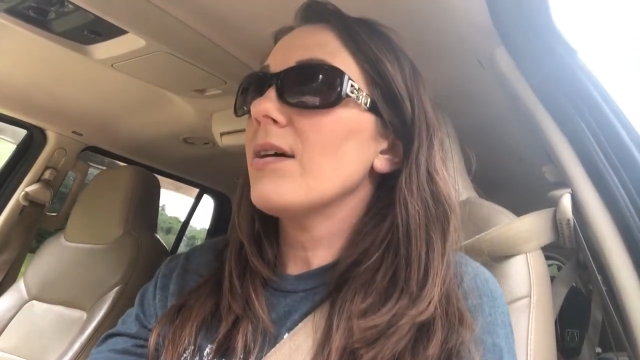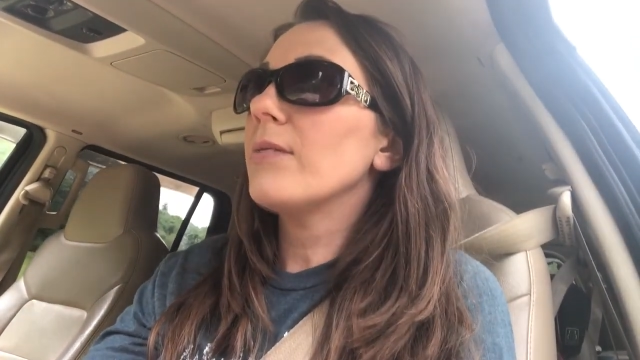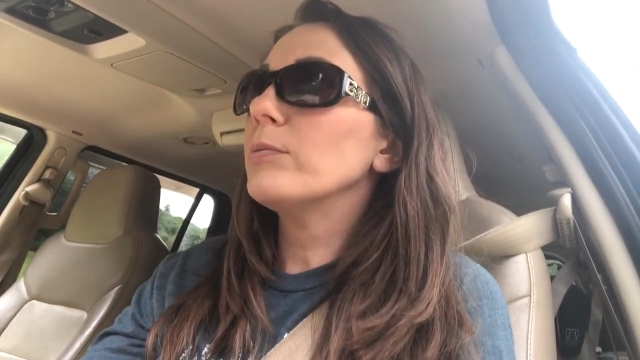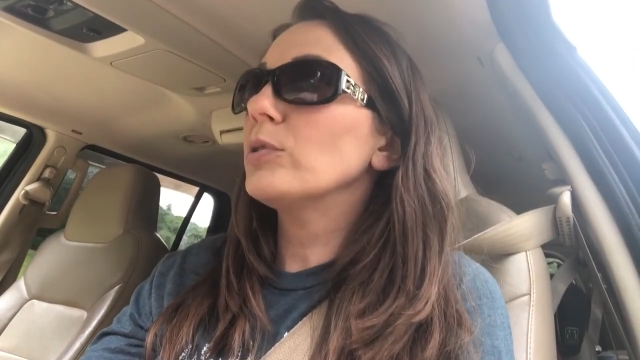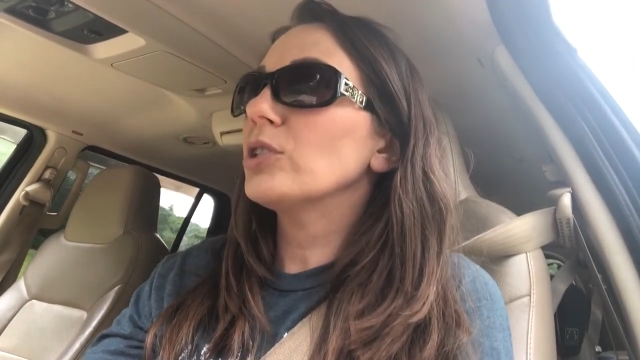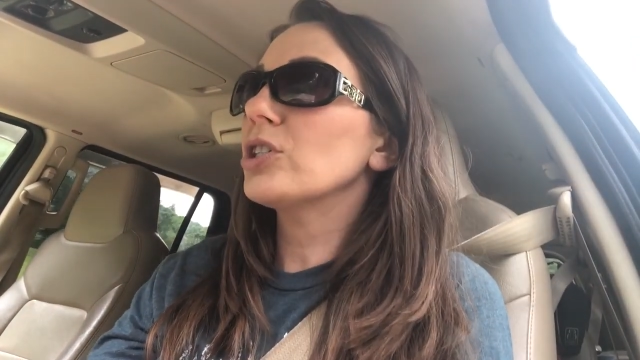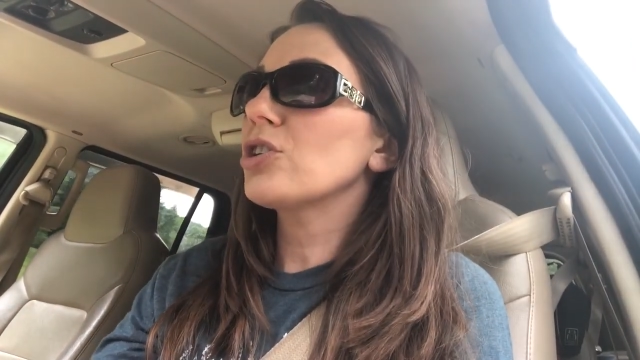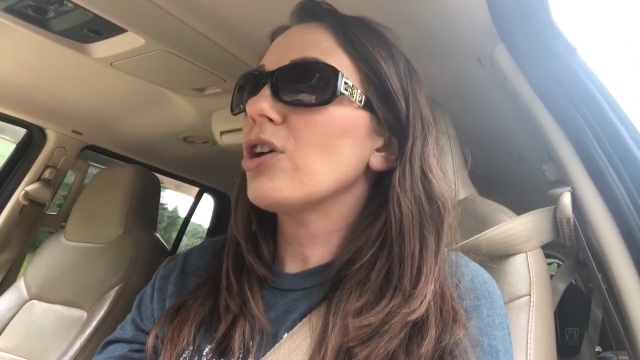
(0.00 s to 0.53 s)

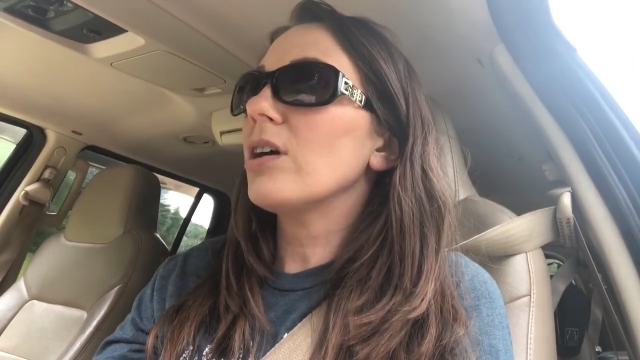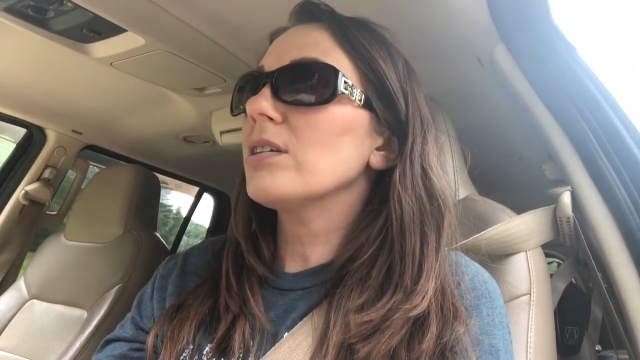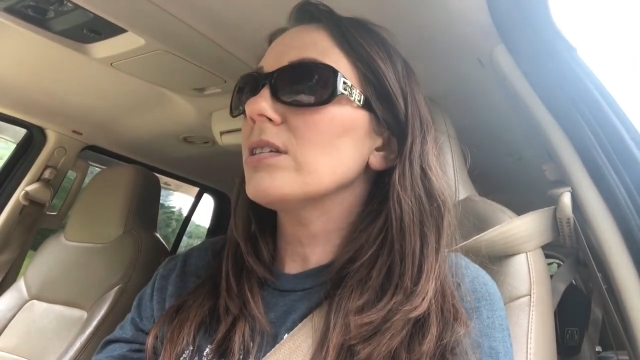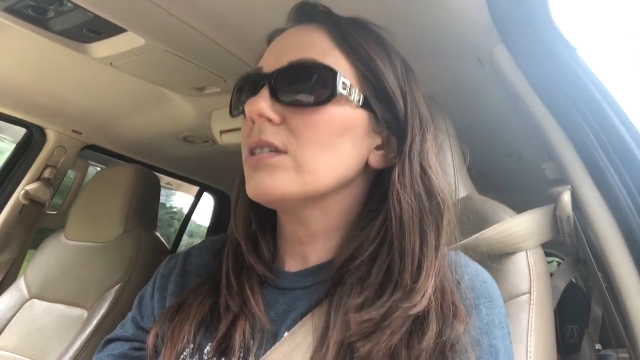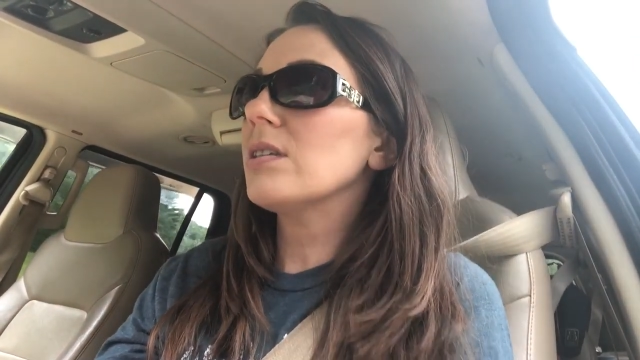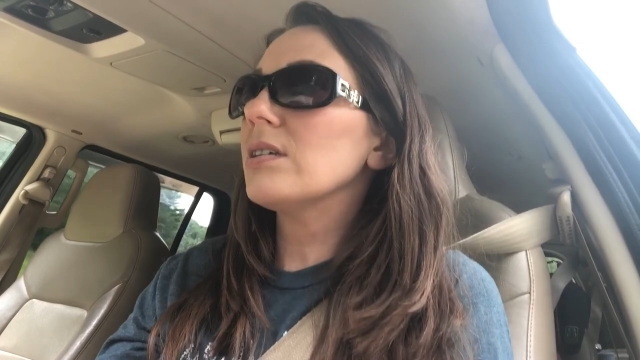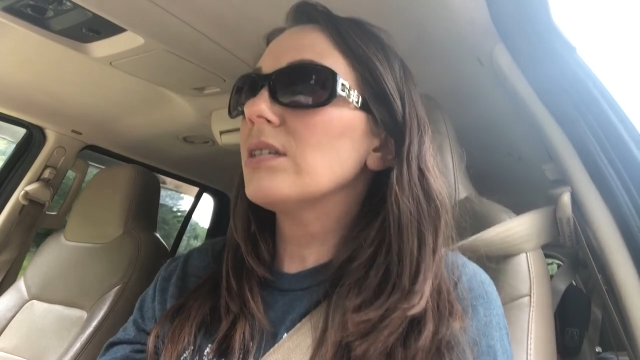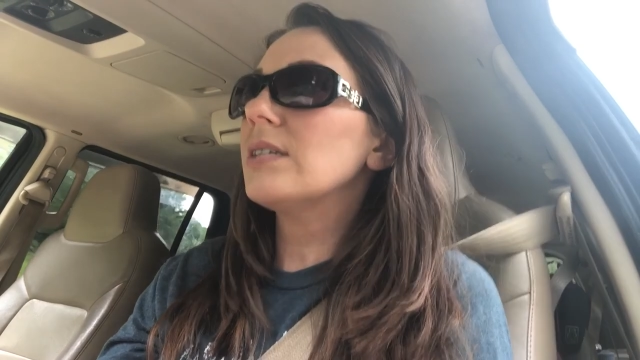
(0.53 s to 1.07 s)
We'll just cross
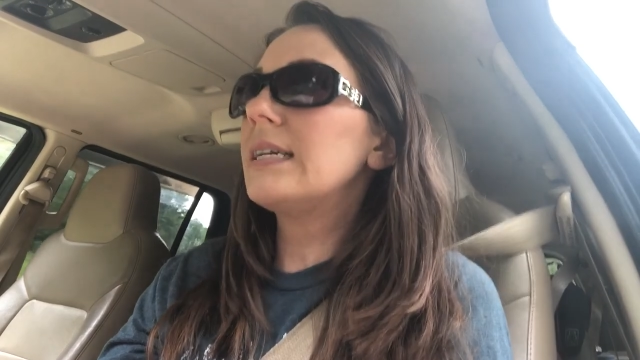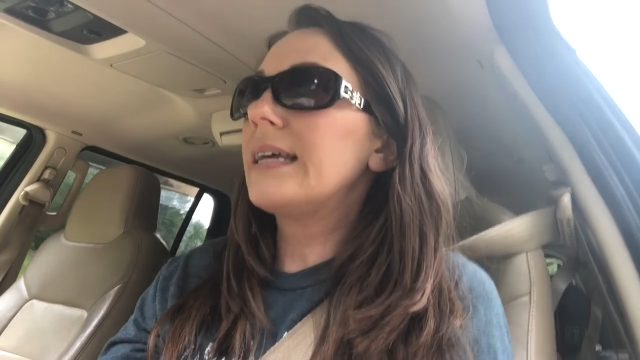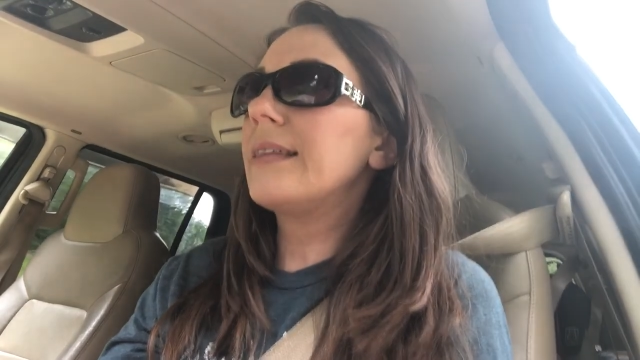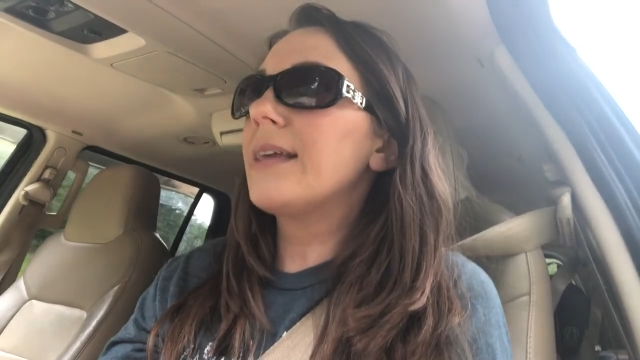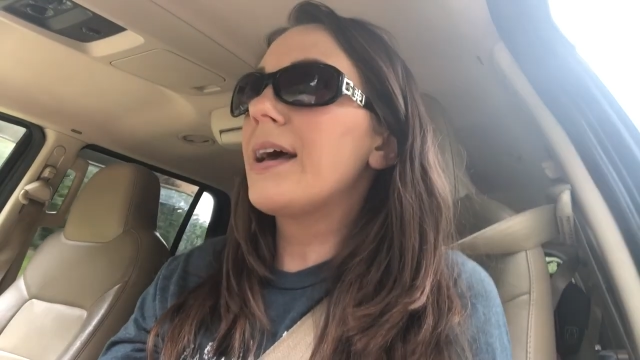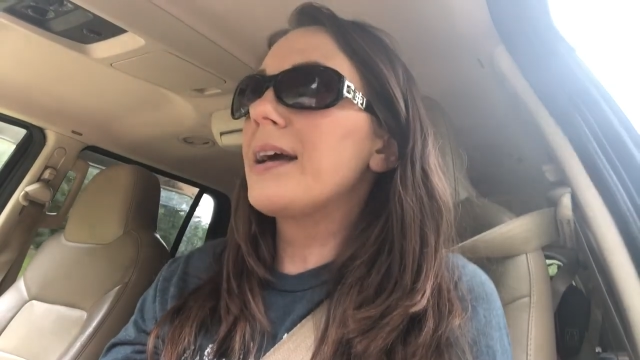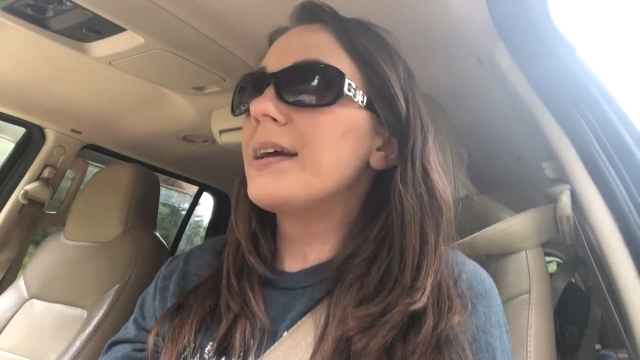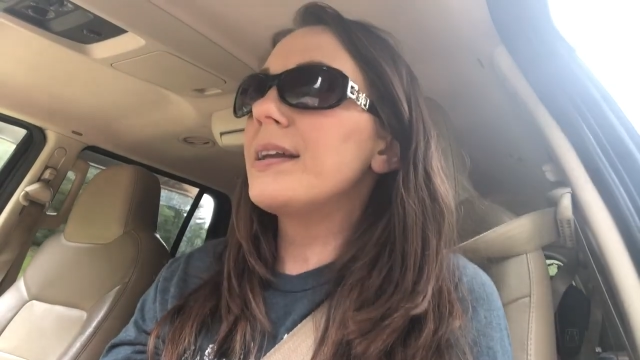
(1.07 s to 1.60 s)
the state
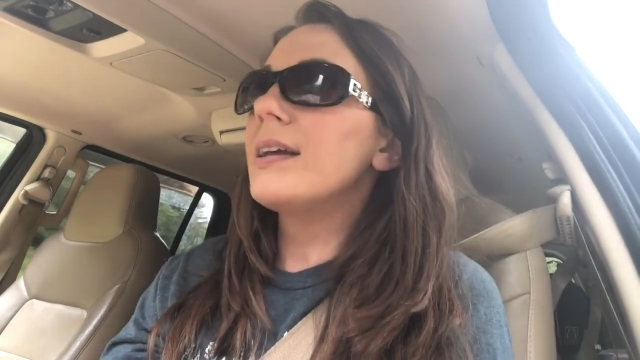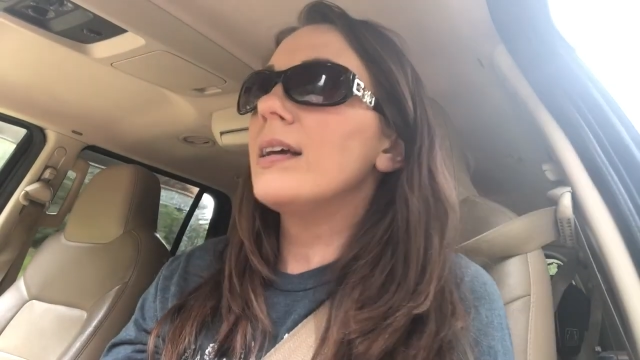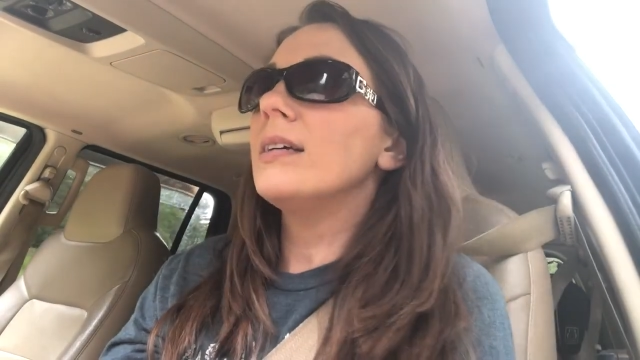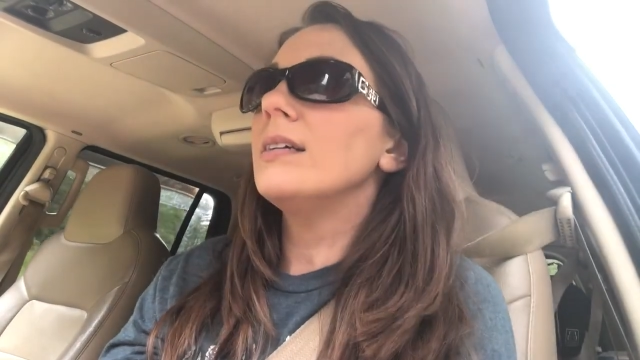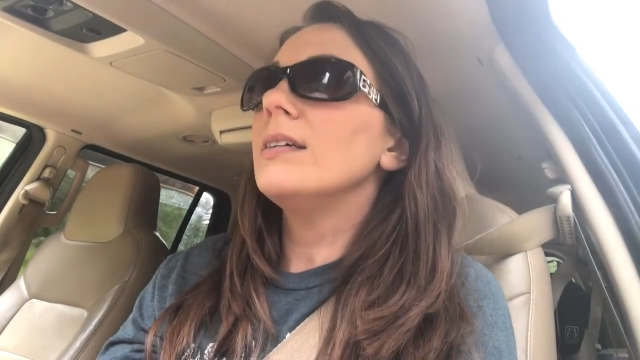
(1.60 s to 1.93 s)
line.